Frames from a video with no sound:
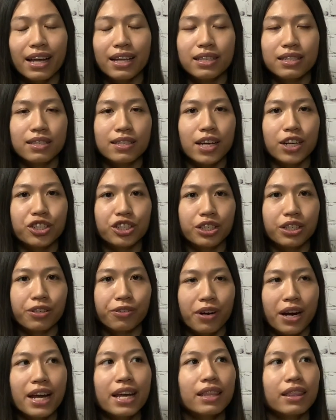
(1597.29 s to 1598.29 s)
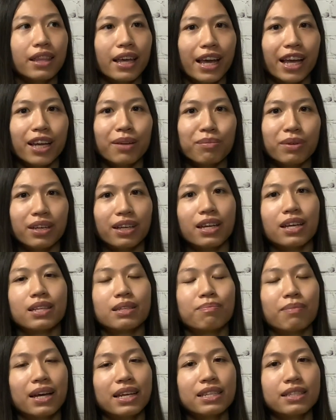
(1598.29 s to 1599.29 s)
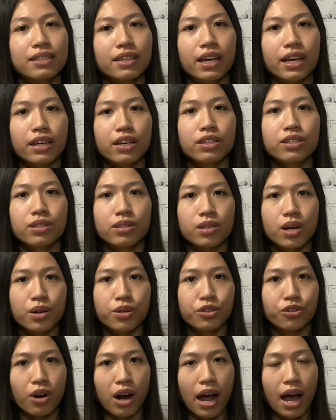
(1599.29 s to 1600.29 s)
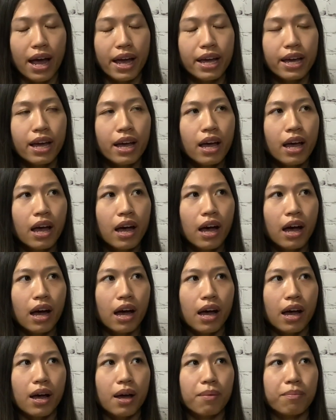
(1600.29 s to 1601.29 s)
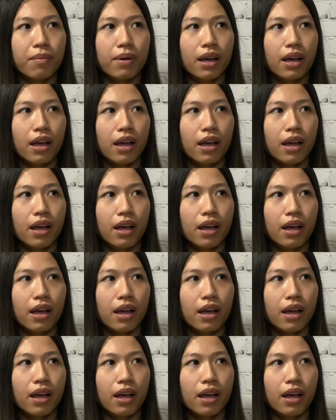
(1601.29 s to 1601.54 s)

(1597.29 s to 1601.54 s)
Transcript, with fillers: It's such a great thing because my skin is so dry. Um,